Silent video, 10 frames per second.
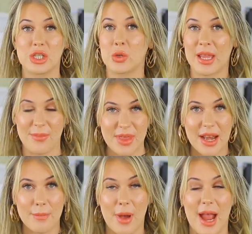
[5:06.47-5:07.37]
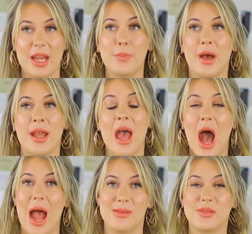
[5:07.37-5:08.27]
So keep that in mind, but
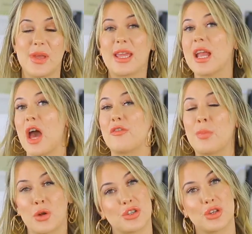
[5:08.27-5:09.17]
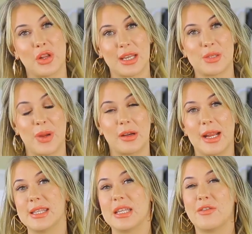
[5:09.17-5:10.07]
I'm speaking out of personal
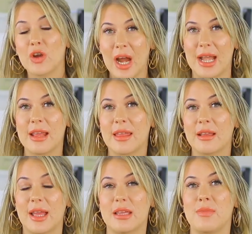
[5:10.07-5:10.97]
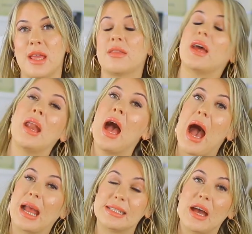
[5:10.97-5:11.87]
experience. And if you're anything like me, then
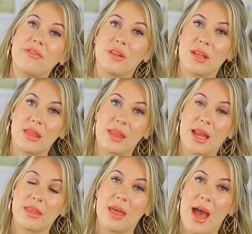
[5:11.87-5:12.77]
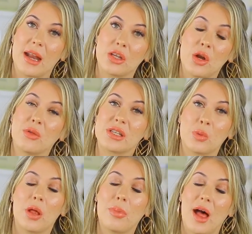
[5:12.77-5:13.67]
I definitely think that, you know, this
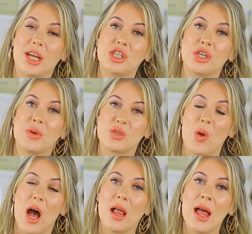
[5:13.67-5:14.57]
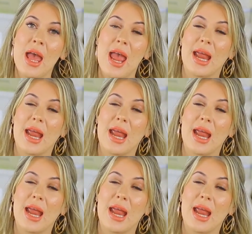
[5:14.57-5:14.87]
will apply to you as well.